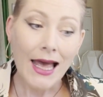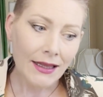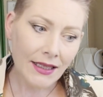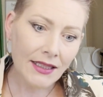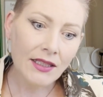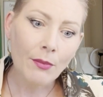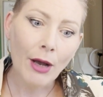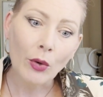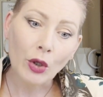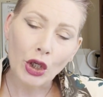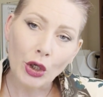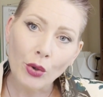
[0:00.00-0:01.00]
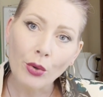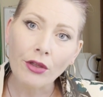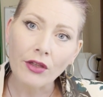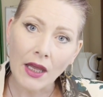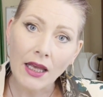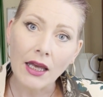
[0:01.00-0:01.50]
This is about you
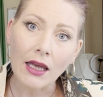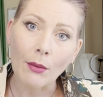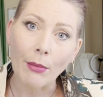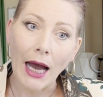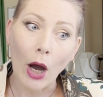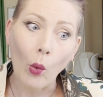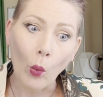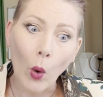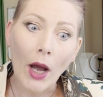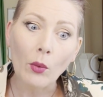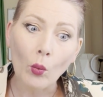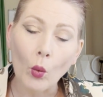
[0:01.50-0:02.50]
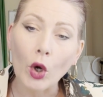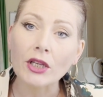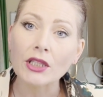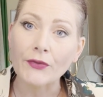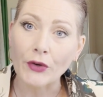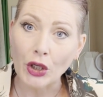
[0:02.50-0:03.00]
thinking about what
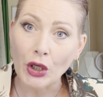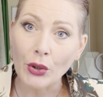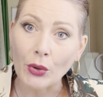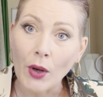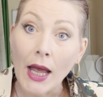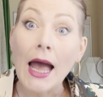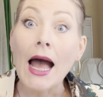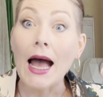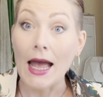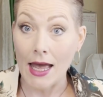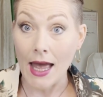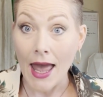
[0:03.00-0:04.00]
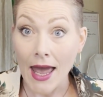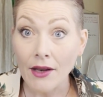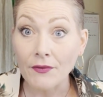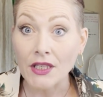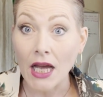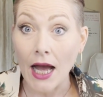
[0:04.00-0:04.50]
works for you ahead
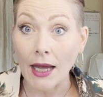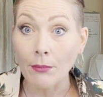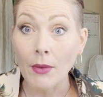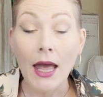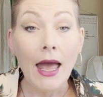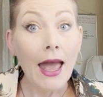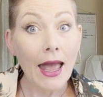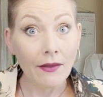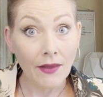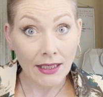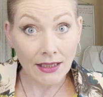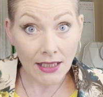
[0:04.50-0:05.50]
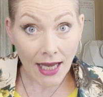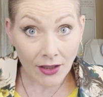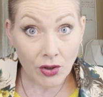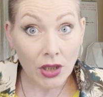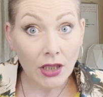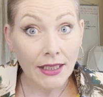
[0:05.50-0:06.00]
of time and then
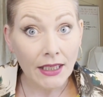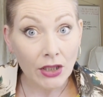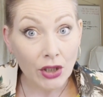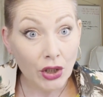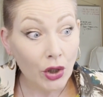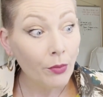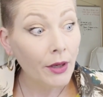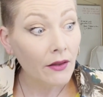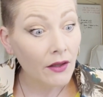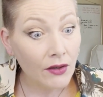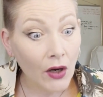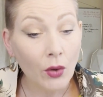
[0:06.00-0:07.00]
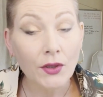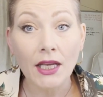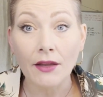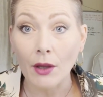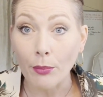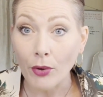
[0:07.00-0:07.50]
intentionally consuming the dose
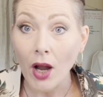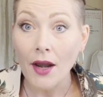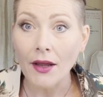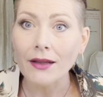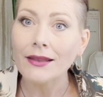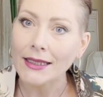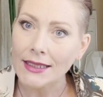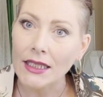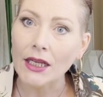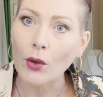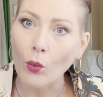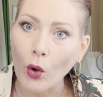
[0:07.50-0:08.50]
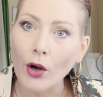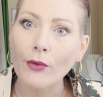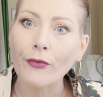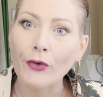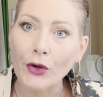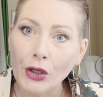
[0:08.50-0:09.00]
and the product that's going to work
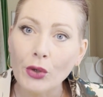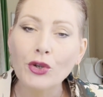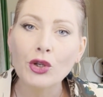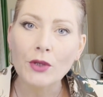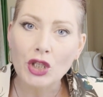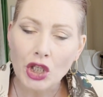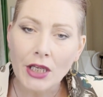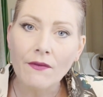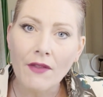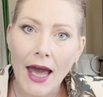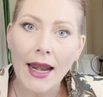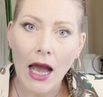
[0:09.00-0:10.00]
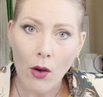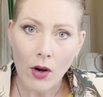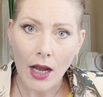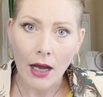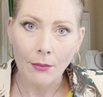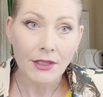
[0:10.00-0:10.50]
for you to achieve that
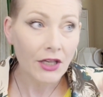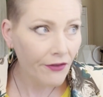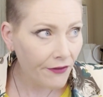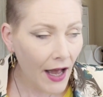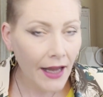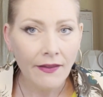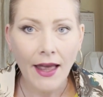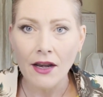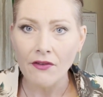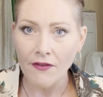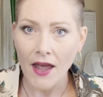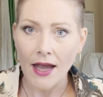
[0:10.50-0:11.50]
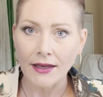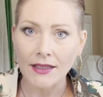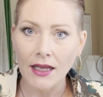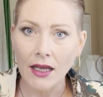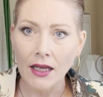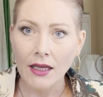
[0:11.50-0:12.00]
outcome, to find that effect,
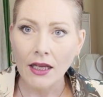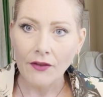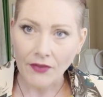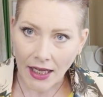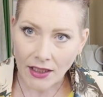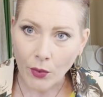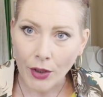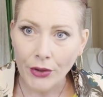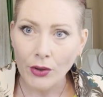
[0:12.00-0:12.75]
if that's what you're